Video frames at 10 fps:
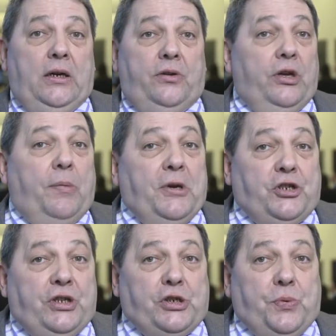The
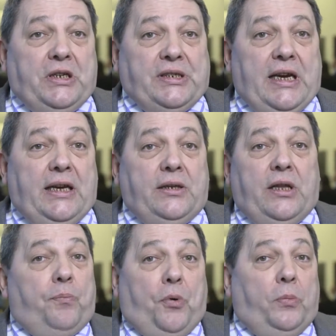Commission this week said
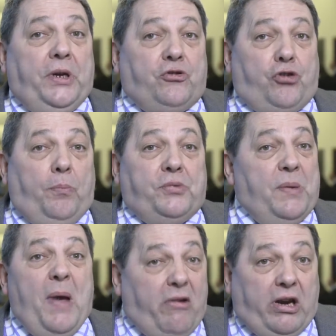that probably Trump's
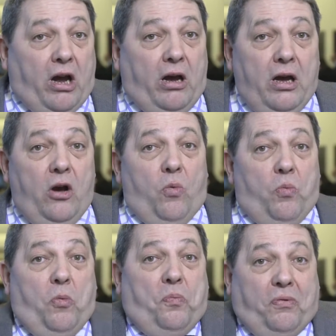America
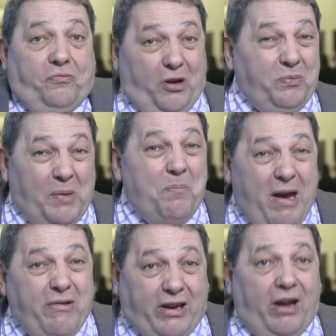
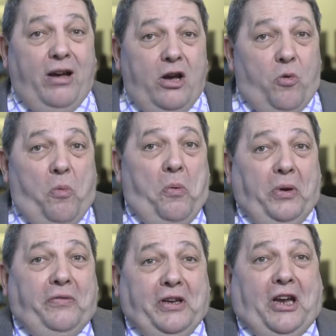will be
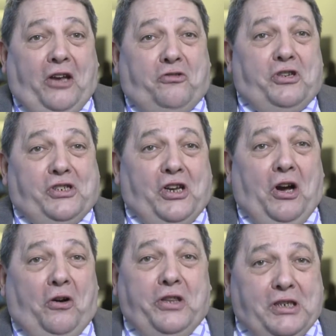one of the countries
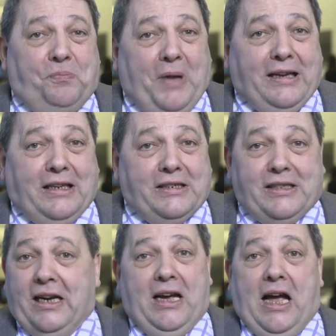on this
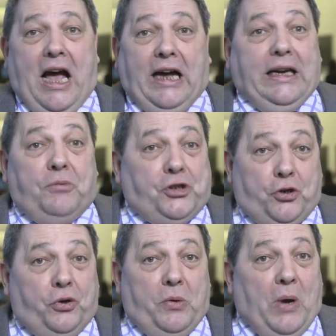blacklist. And I'm
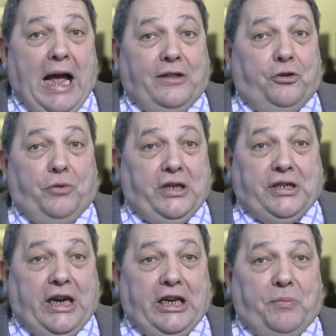sure they will add the
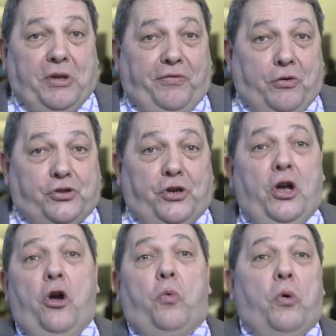United Kingdom in the future
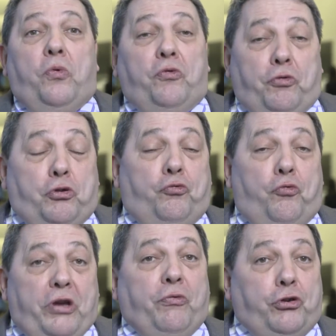when
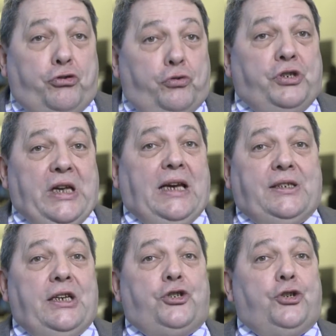we reduce
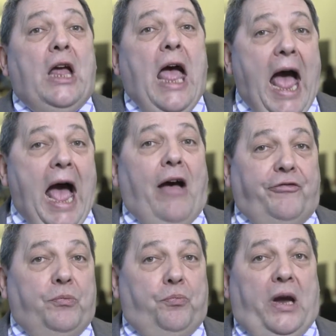taxation
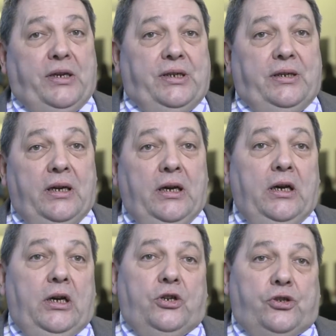after Brexit.
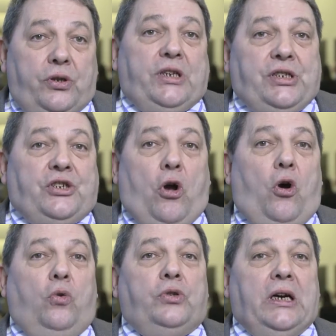So this is
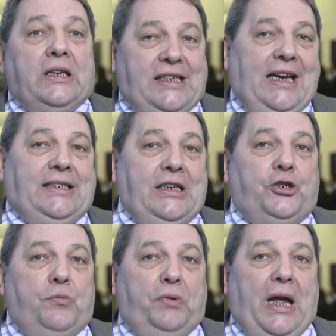called a
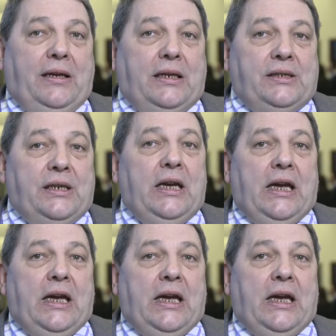taxation blacklist.